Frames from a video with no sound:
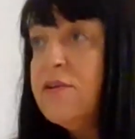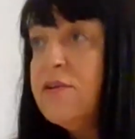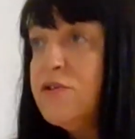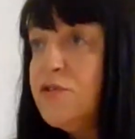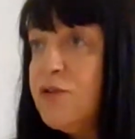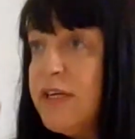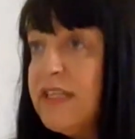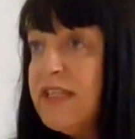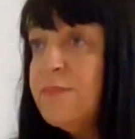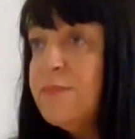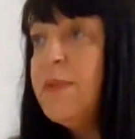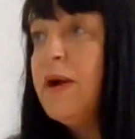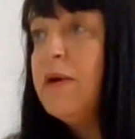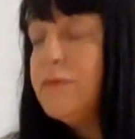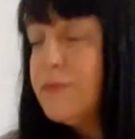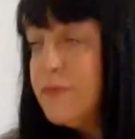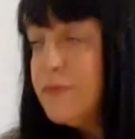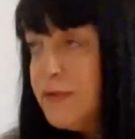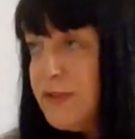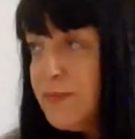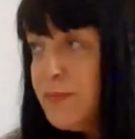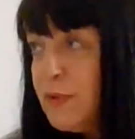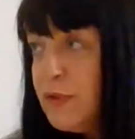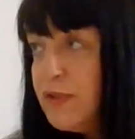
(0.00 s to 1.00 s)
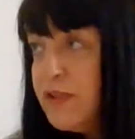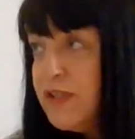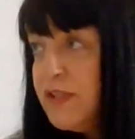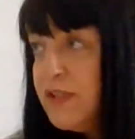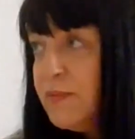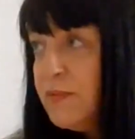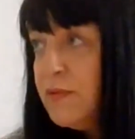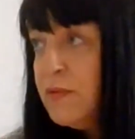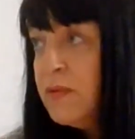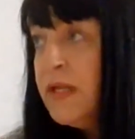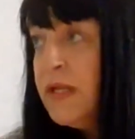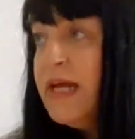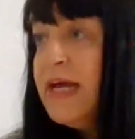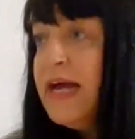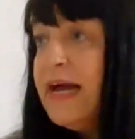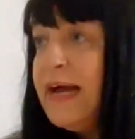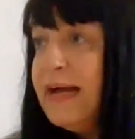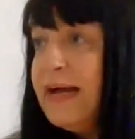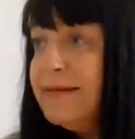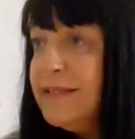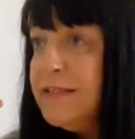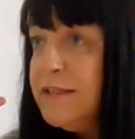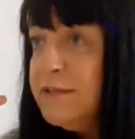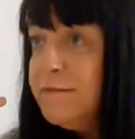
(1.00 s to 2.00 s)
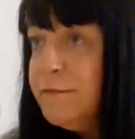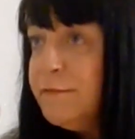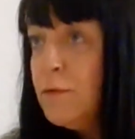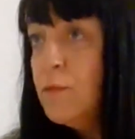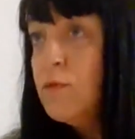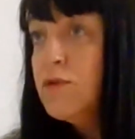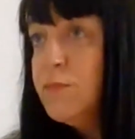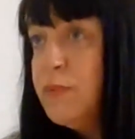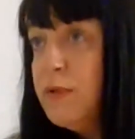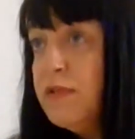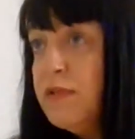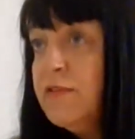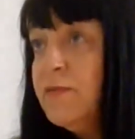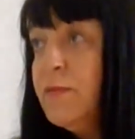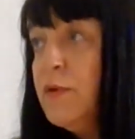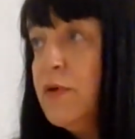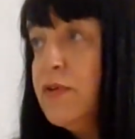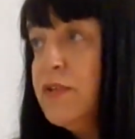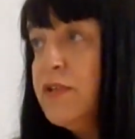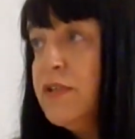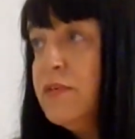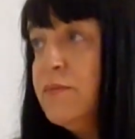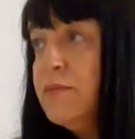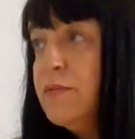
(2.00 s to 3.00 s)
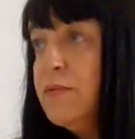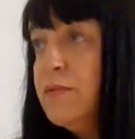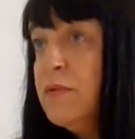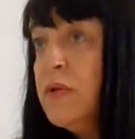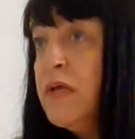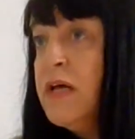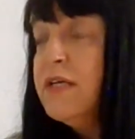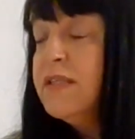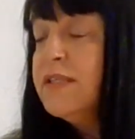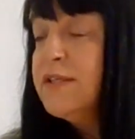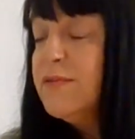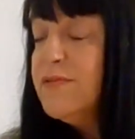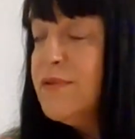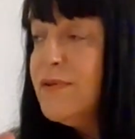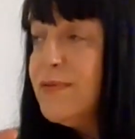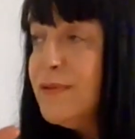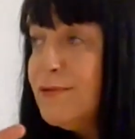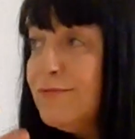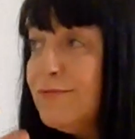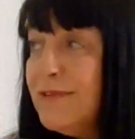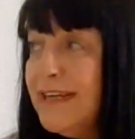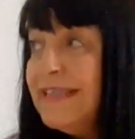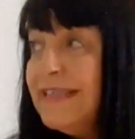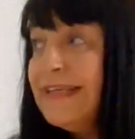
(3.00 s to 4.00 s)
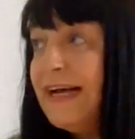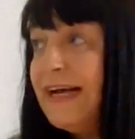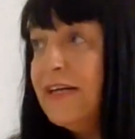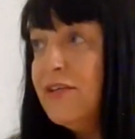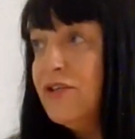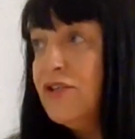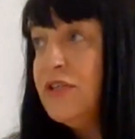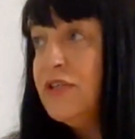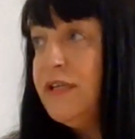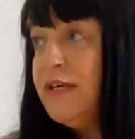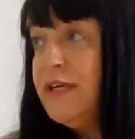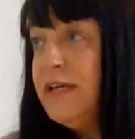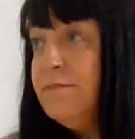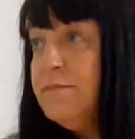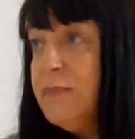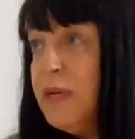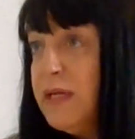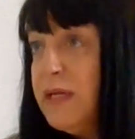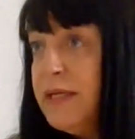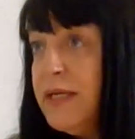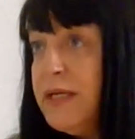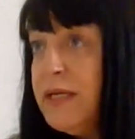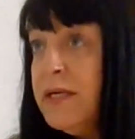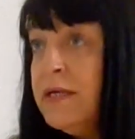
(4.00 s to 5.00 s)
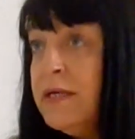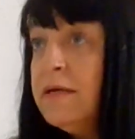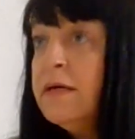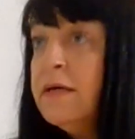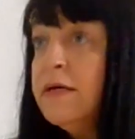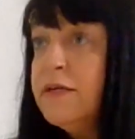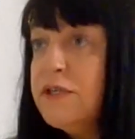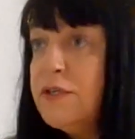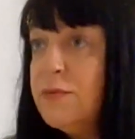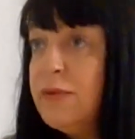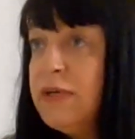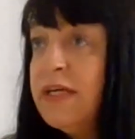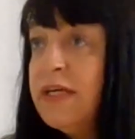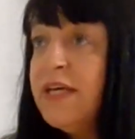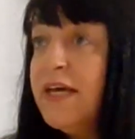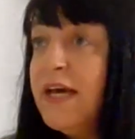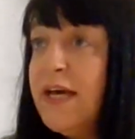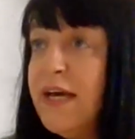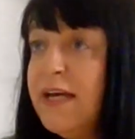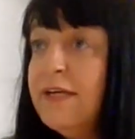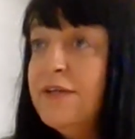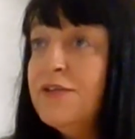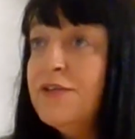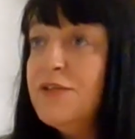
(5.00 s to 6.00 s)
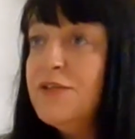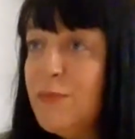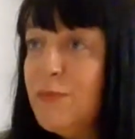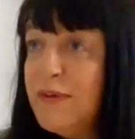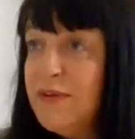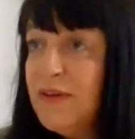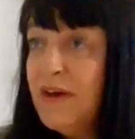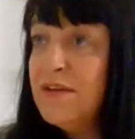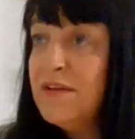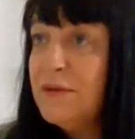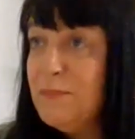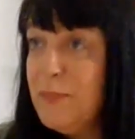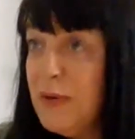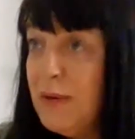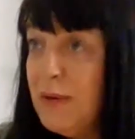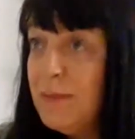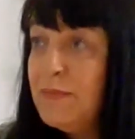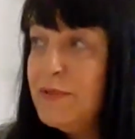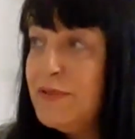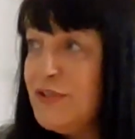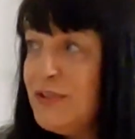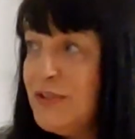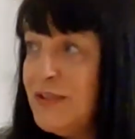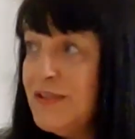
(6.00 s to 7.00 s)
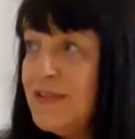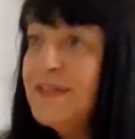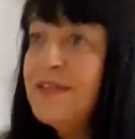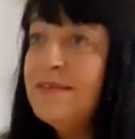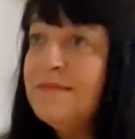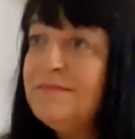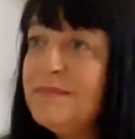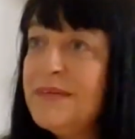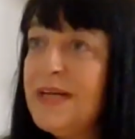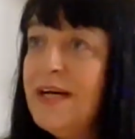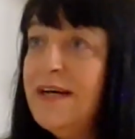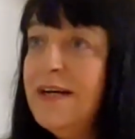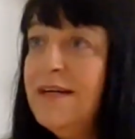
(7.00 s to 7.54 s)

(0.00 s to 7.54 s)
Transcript: transparent as possible, and as affordable as possible, so that there is actually money to engage with other publishers,